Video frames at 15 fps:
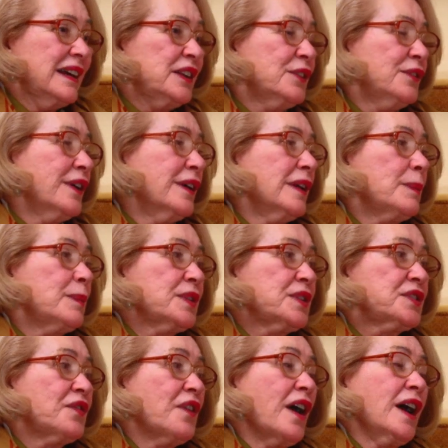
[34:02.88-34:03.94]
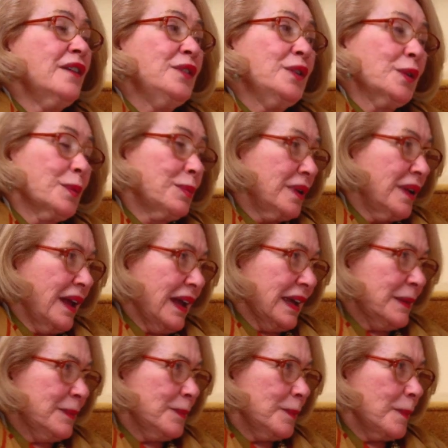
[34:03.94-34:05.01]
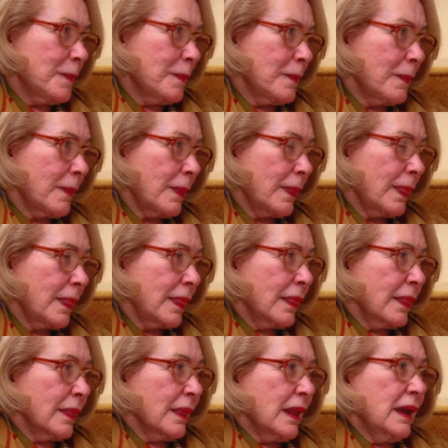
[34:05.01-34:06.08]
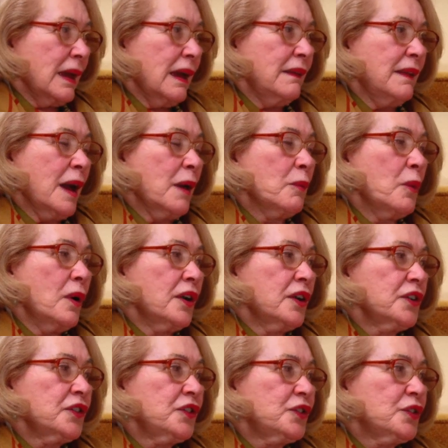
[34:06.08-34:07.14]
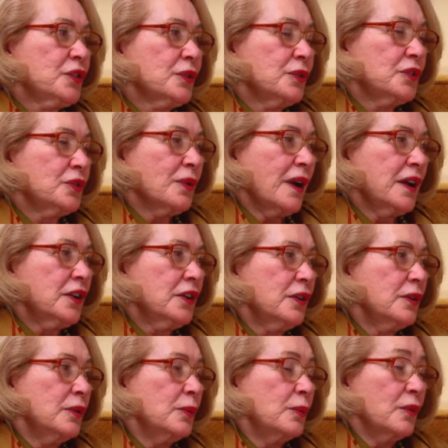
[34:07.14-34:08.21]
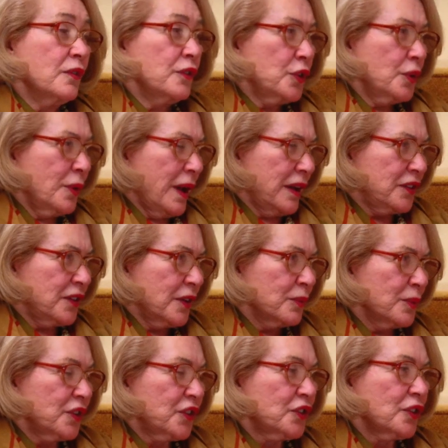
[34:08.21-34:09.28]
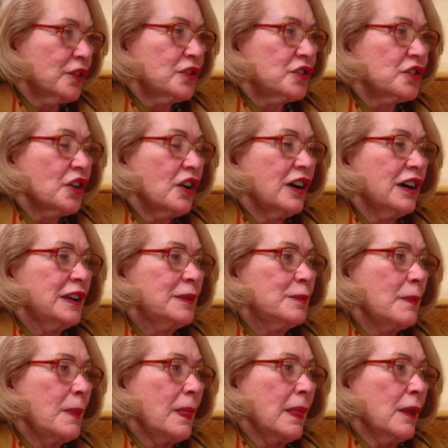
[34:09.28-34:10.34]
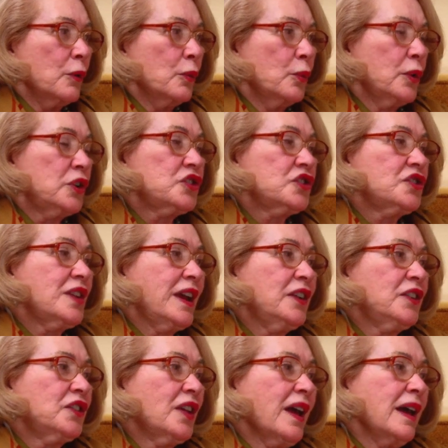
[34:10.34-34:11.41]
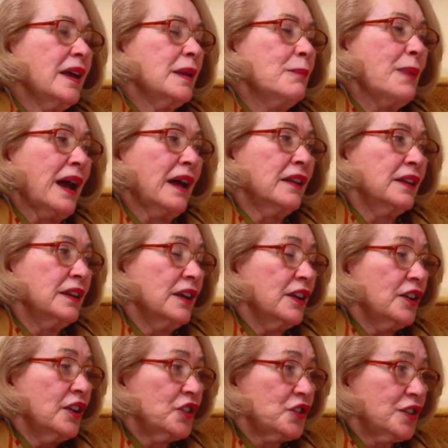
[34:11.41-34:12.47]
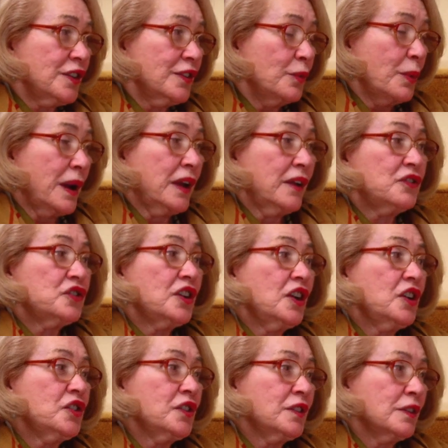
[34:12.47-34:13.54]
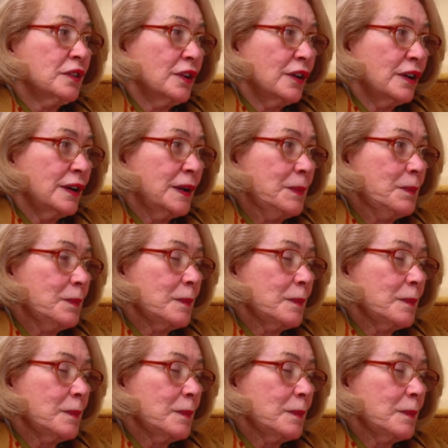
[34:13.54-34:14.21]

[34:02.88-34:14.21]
developed this 5-year plan, and that was to try to, you had done research on which states had a ballot initiative way of changing the law,